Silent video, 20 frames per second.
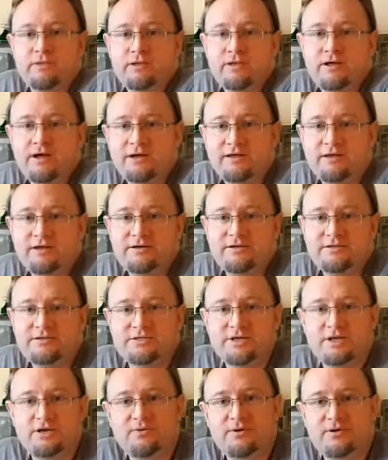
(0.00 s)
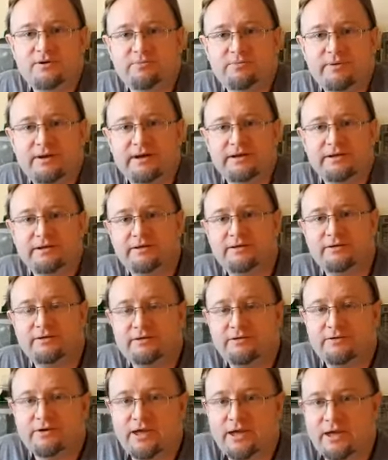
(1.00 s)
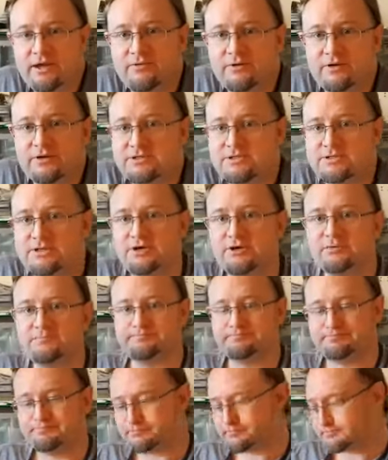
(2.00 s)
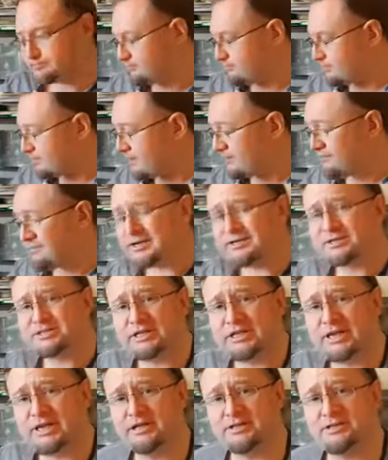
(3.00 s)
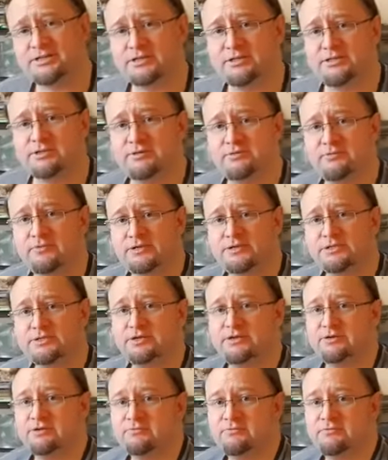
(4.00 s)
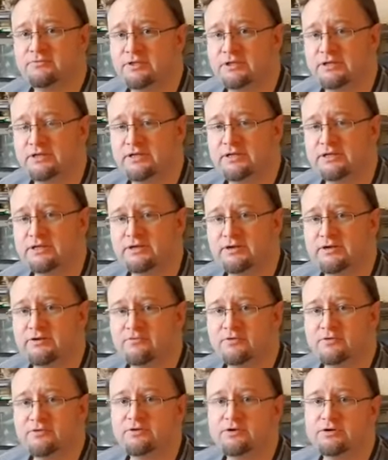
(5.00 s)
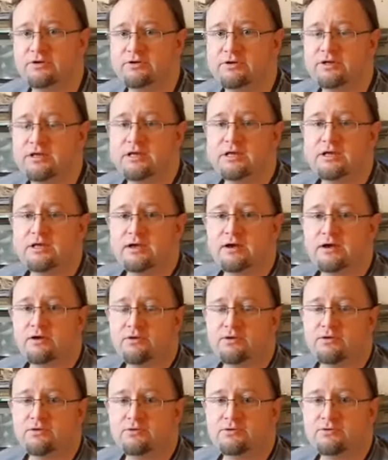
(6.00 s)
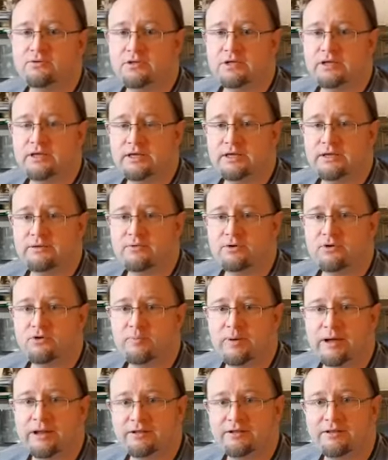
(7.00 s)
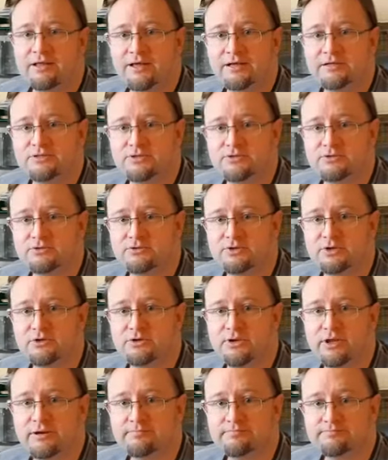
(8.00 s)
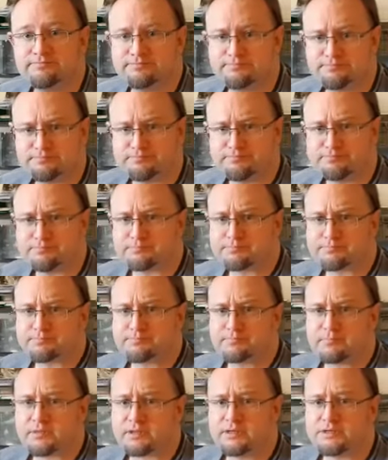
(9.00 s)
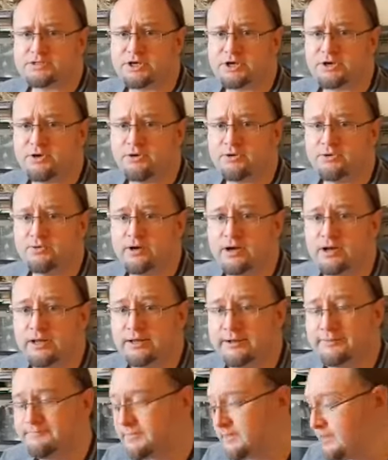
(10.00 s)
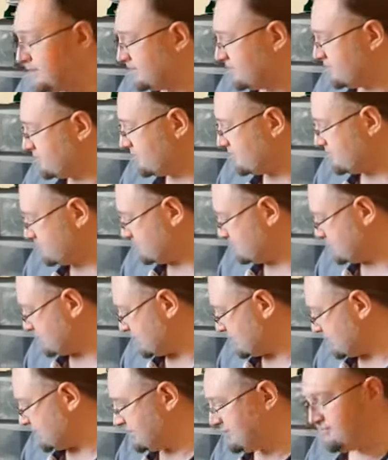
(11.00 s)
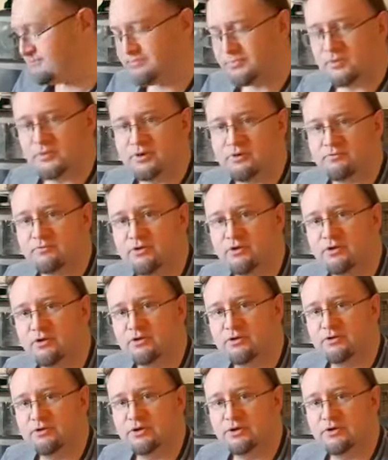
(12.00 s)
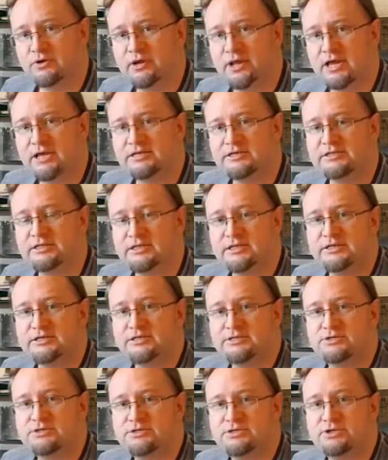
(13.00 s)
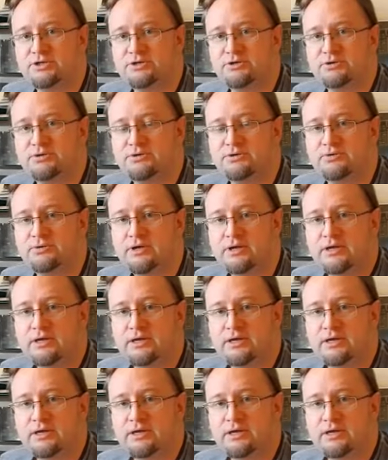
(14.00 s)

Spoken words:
Hi guys, welcome back. Okay, right. So I managed to get the rest of the Vulcan all panel lines all done now. So what I've got done next is to